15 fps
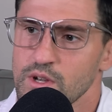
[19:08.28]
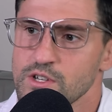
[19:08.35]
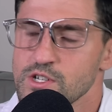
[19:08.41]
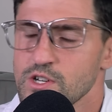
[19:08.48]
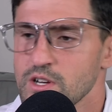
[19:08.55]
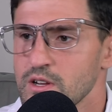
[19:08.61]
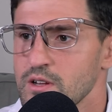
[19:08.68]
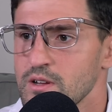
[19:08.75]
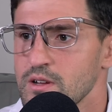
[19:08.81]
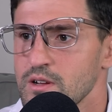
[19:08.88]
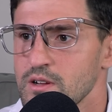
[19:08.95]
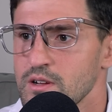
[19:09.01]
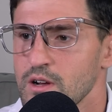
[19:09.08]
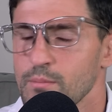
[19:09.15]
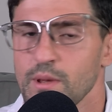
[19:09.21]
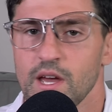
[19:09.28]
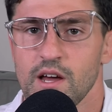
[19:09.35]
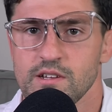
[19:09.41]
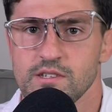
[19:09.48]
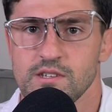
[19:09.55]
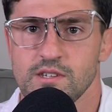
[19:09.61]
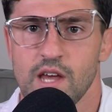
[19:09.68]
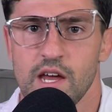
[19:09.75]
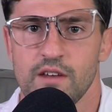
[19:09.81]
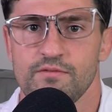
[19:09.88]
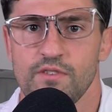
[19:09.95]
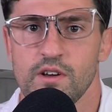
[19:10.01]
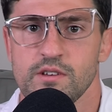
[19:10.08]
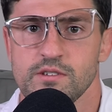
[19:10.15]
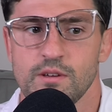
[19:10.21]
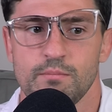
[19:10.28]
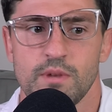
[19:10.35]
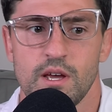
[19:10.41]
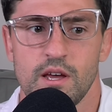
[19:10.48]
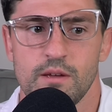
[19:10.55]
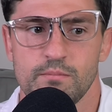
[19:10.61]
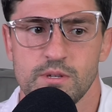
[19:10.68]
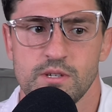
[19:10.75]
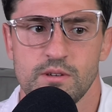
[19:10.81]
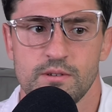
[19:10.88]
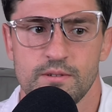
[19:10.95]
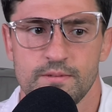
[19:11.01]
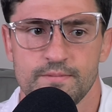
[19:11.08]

which I'll be honest, it's kind of fun sometimes.